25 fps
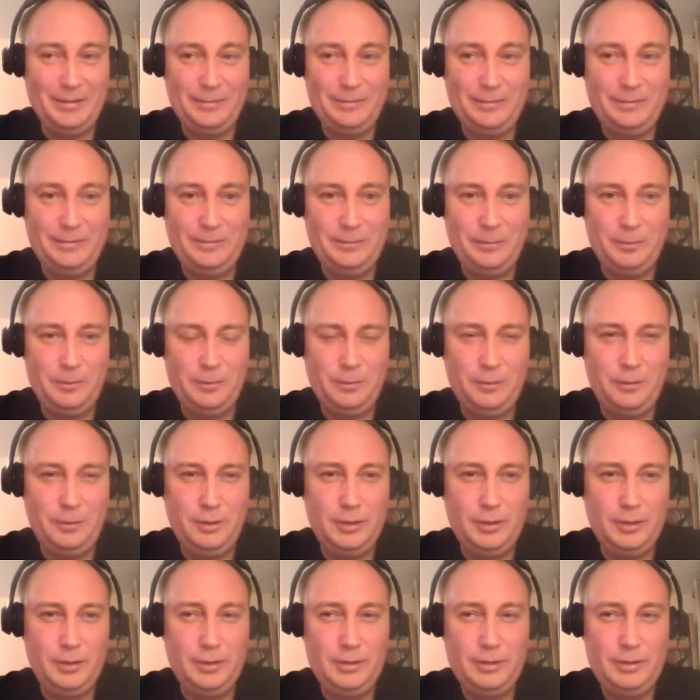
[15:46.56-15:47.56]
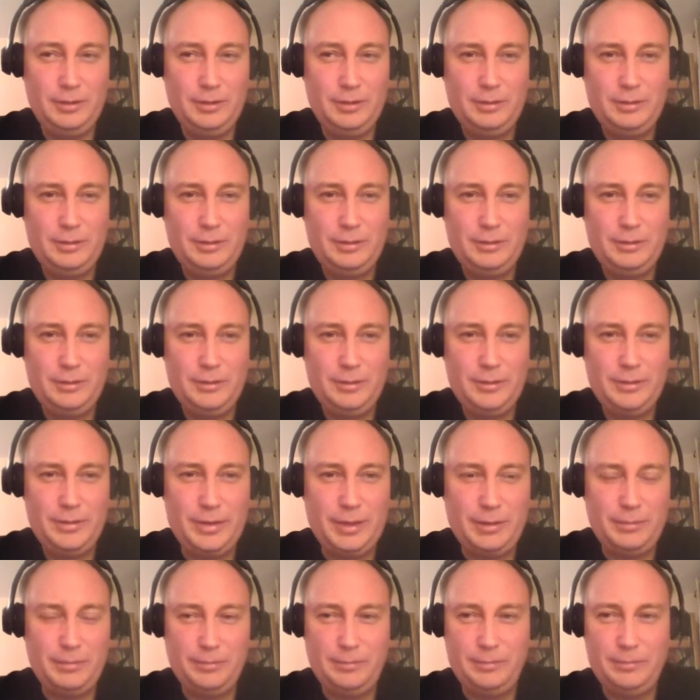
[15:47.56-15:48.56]
For
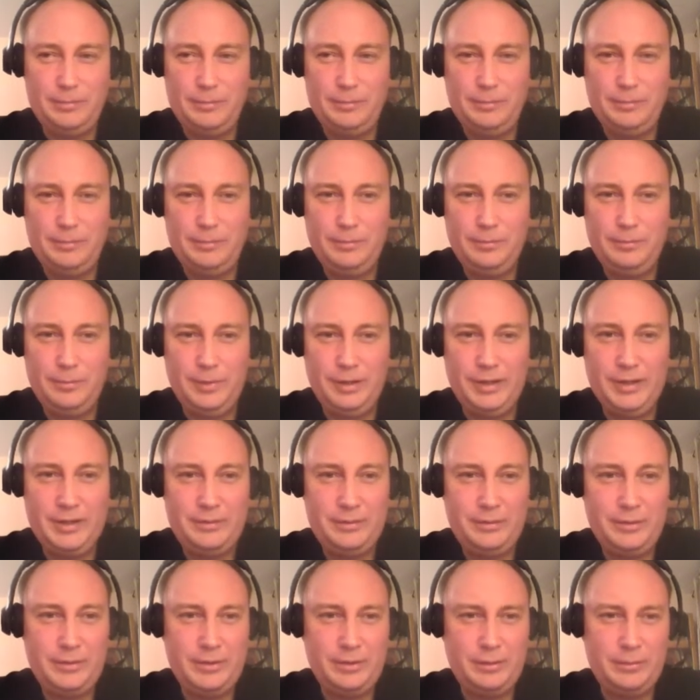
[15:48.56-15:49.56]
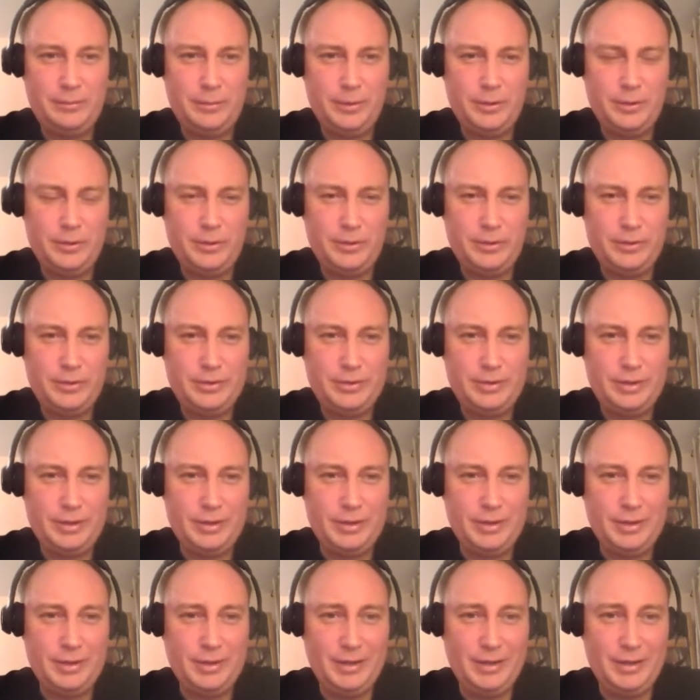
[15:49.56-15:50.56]
some less recent versions,
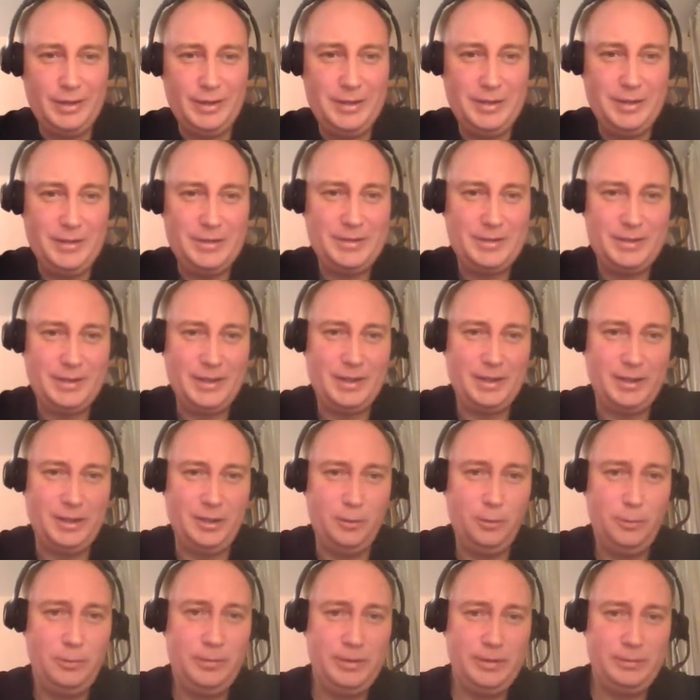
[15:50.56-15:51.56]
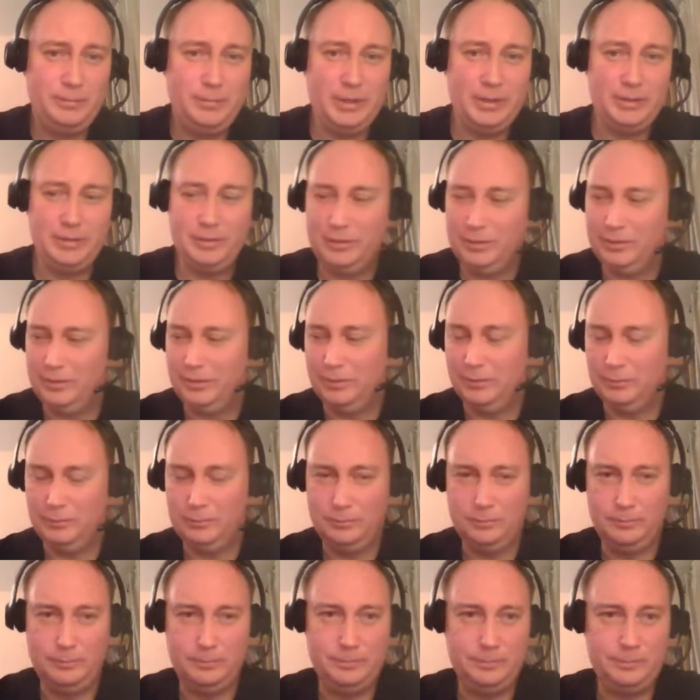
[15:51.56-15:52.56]
it's slightly older than
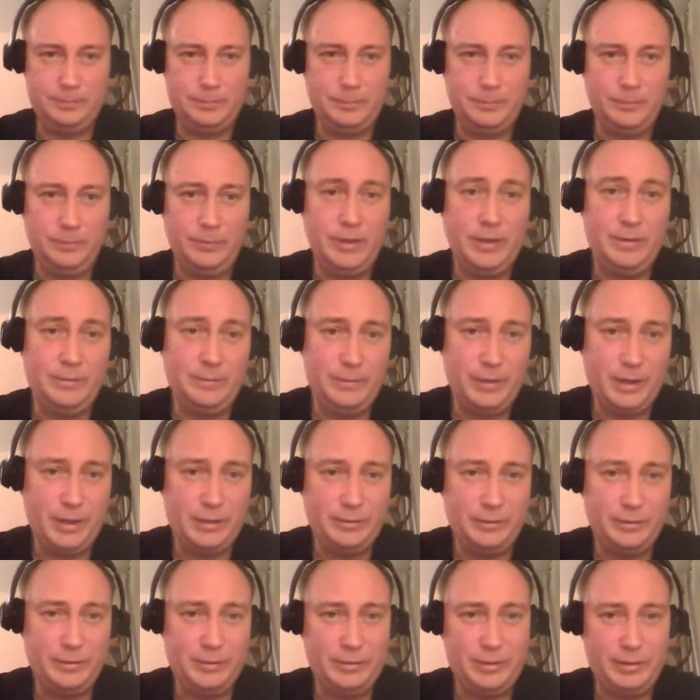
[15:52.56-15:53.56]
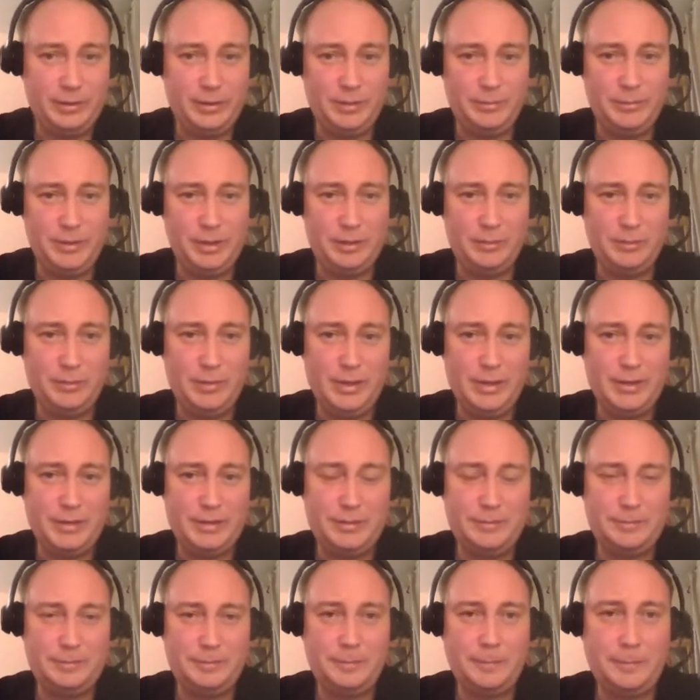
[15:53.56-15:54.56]
500
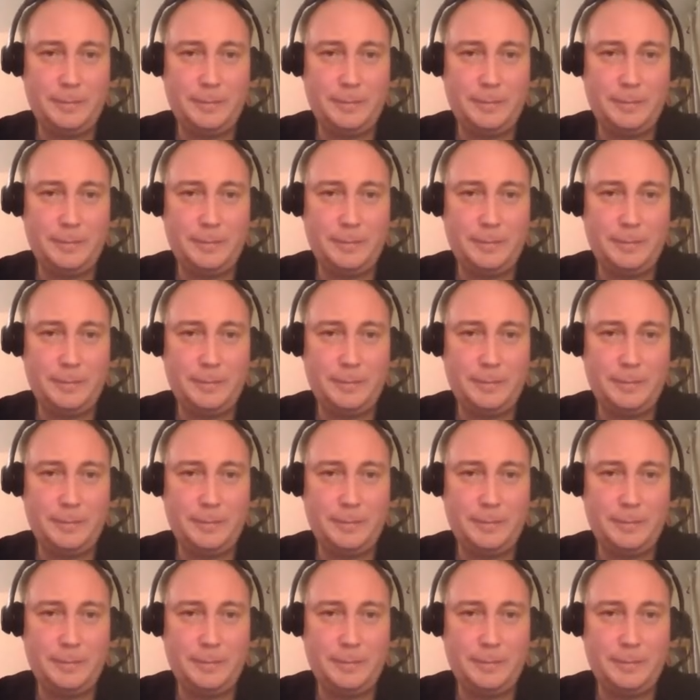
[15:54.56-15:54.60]
megabytes.